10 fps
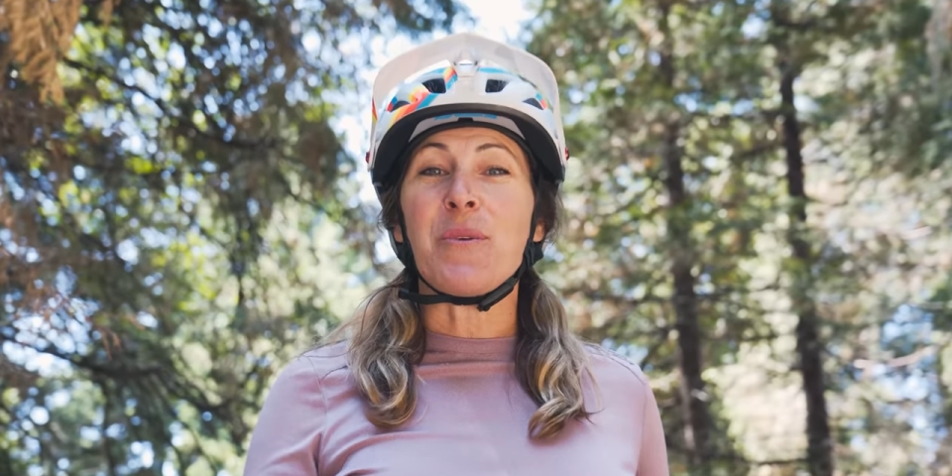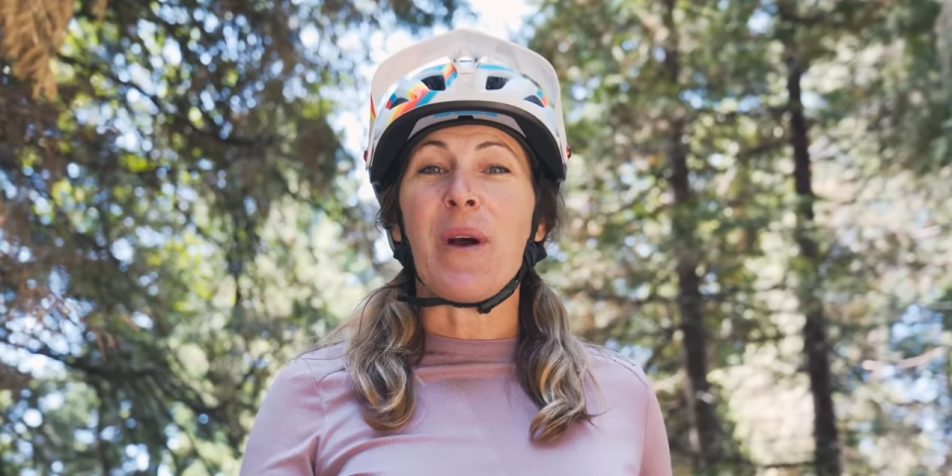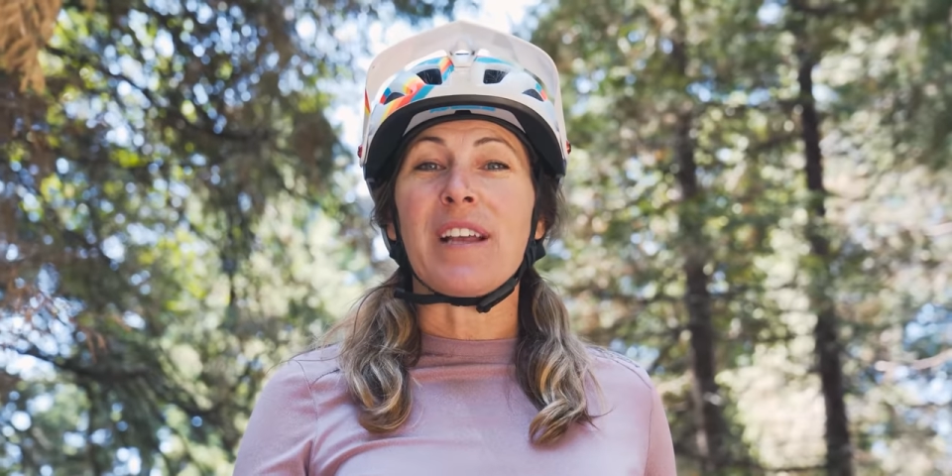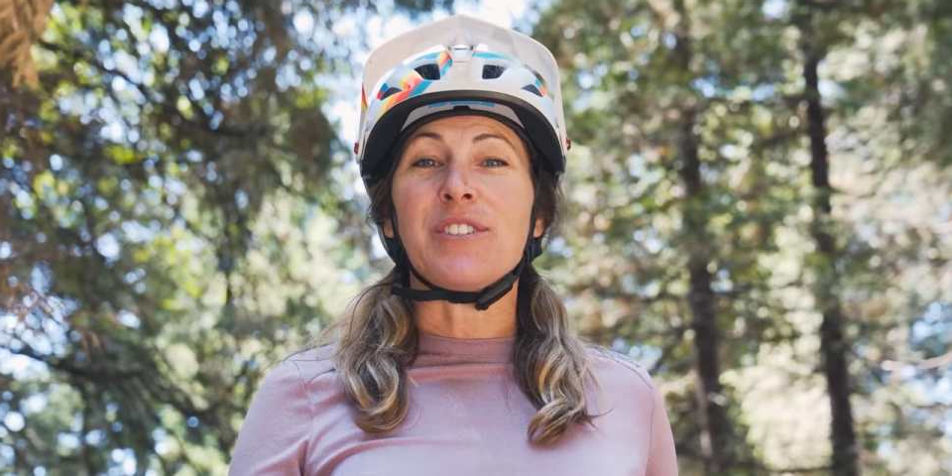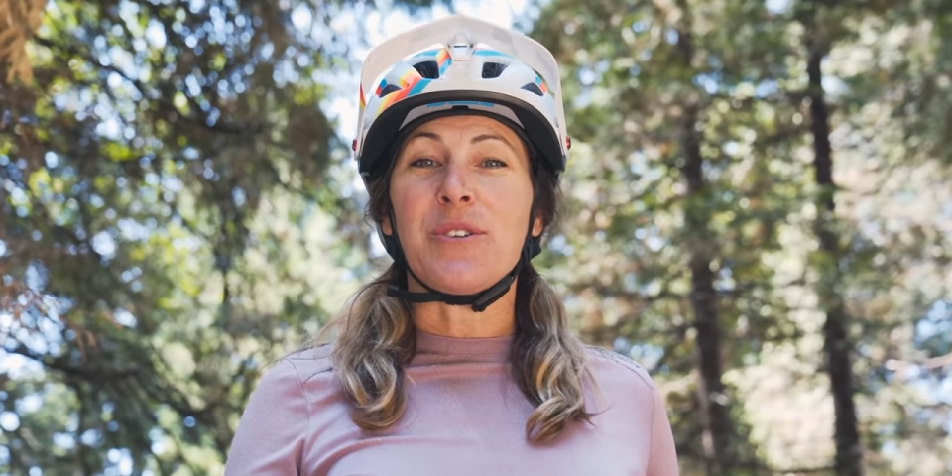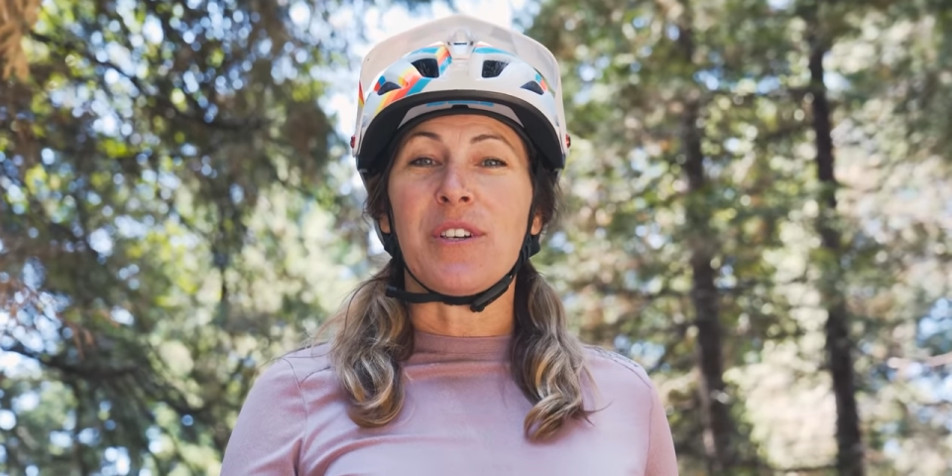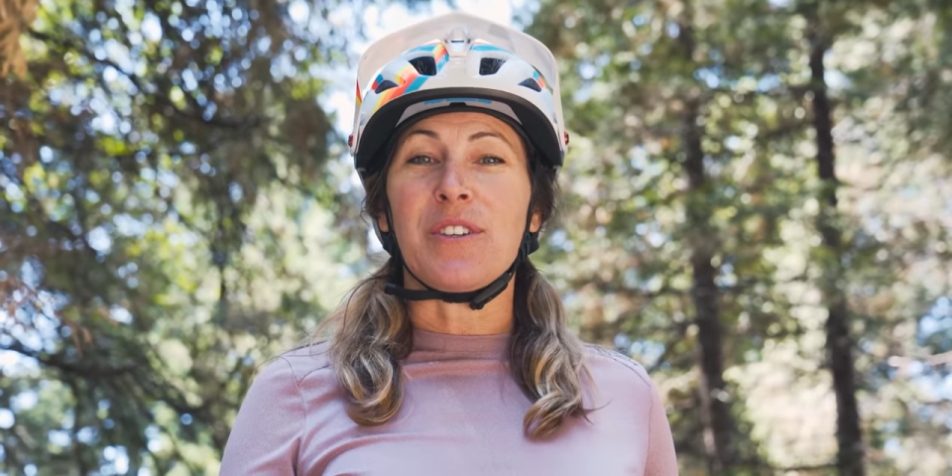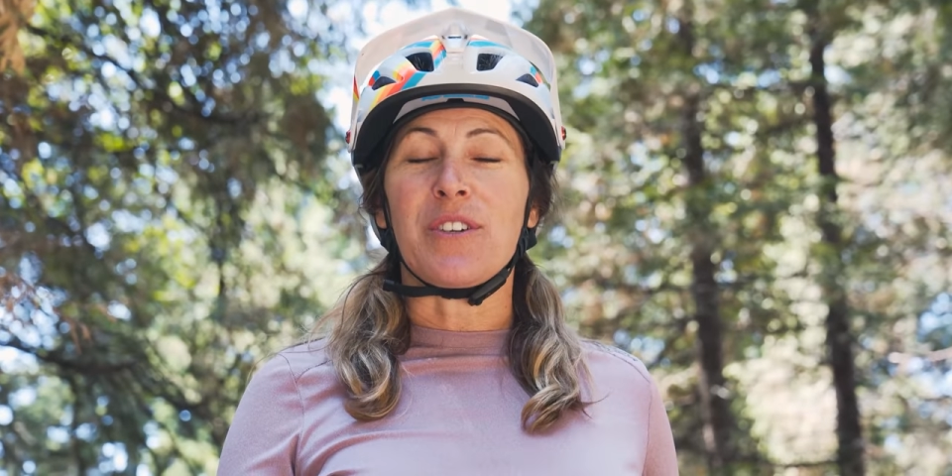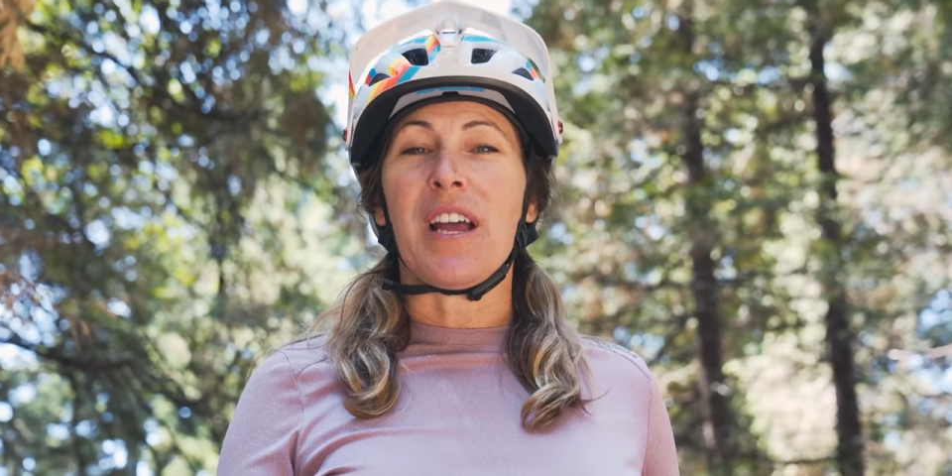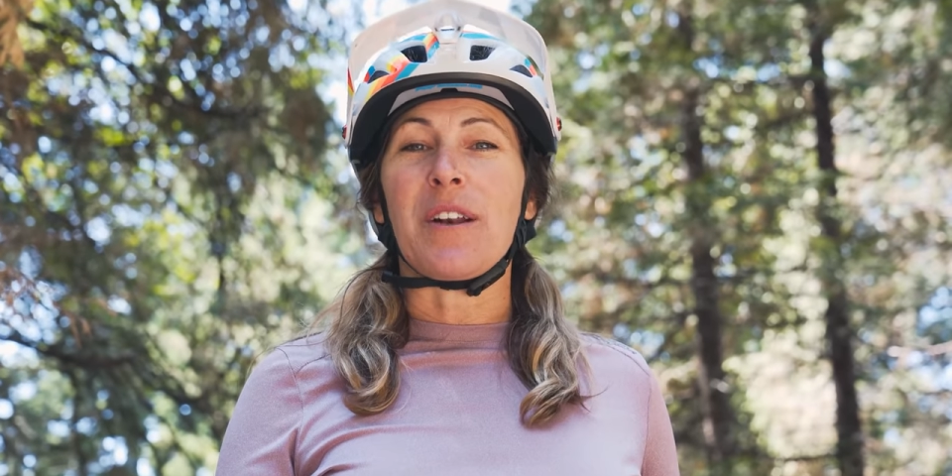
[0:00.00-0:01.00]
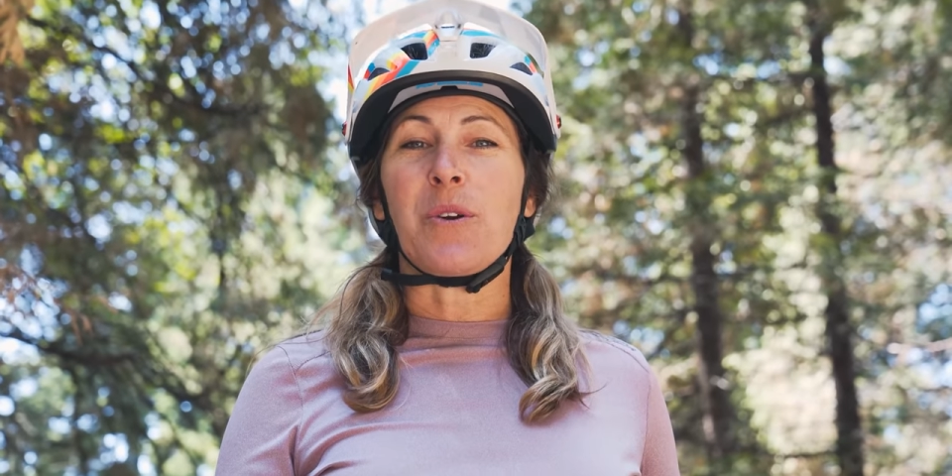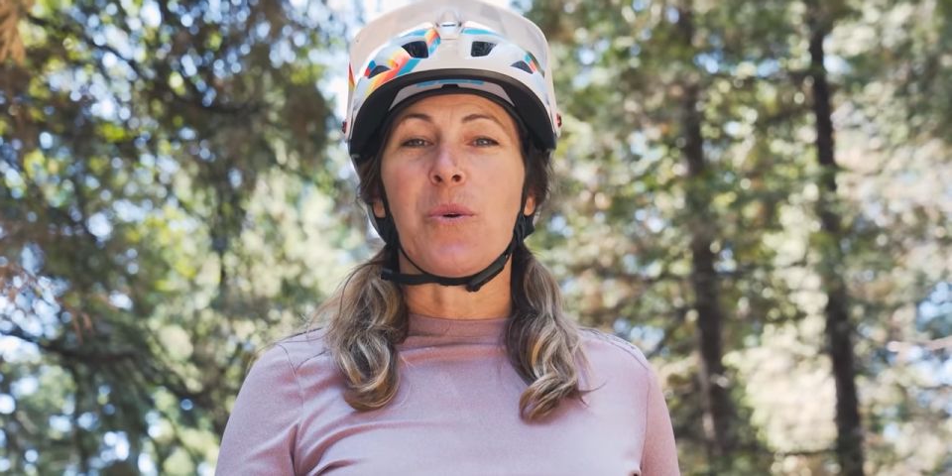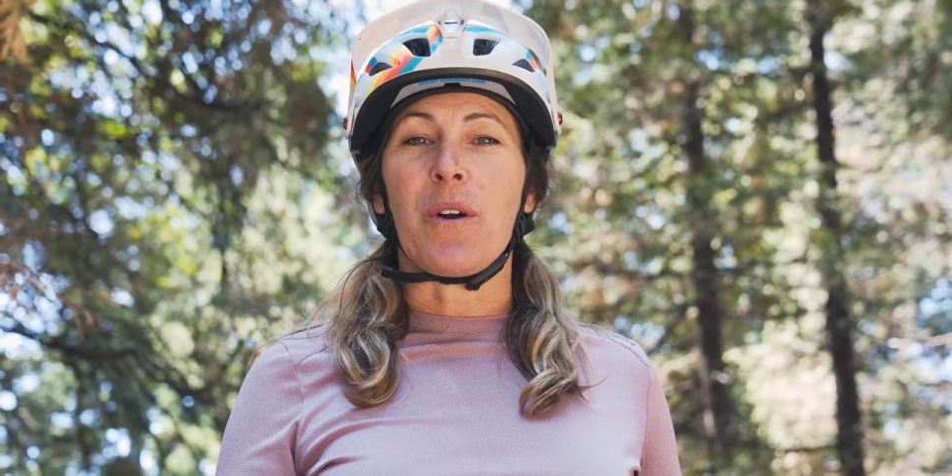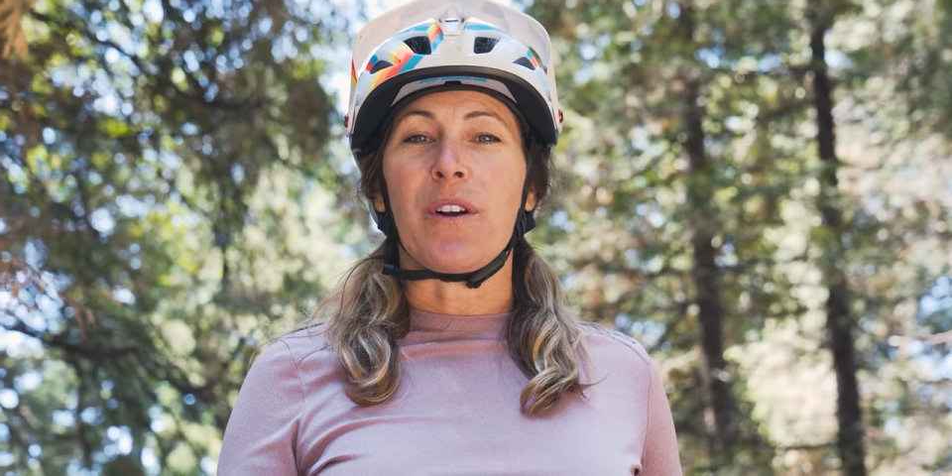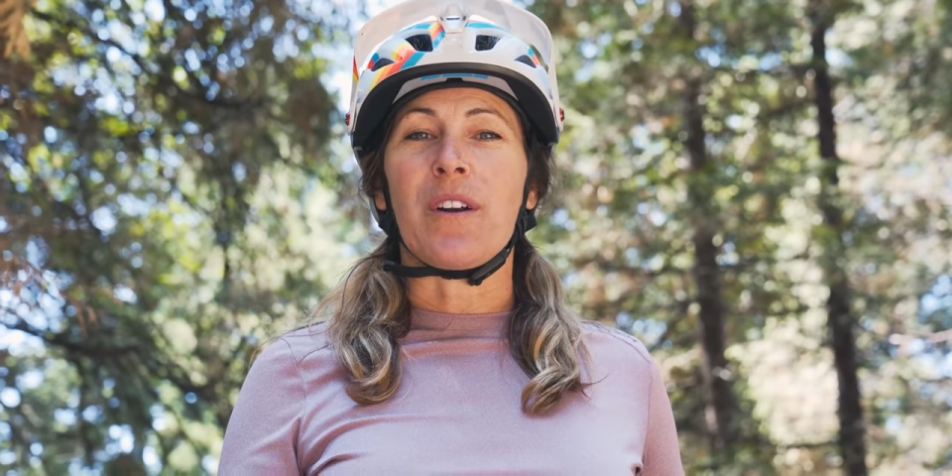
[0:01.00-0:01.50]
ways you can learn how to
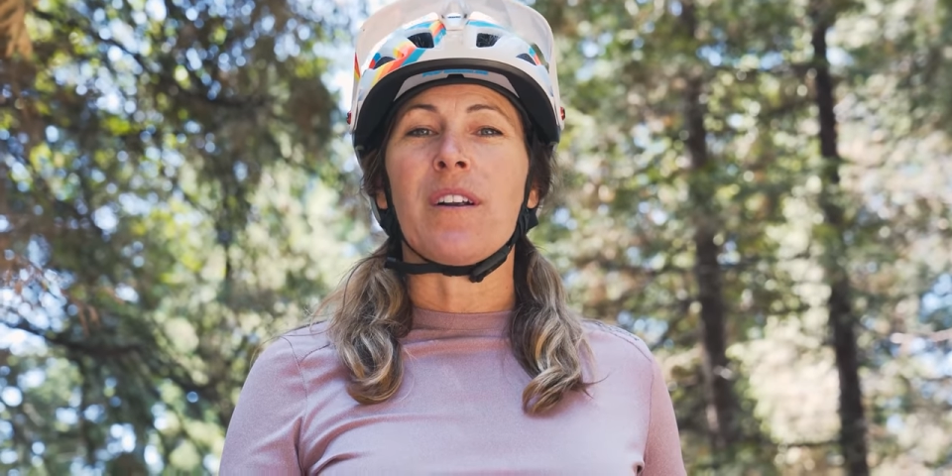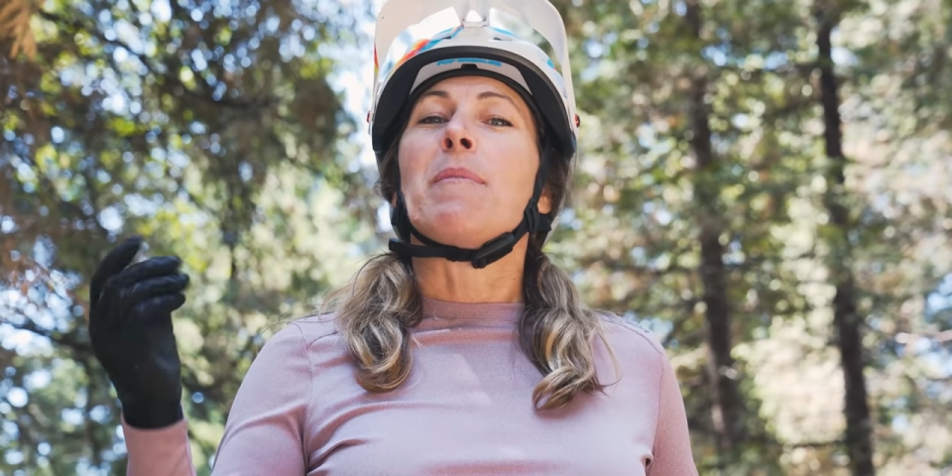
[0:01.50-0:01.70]
corner,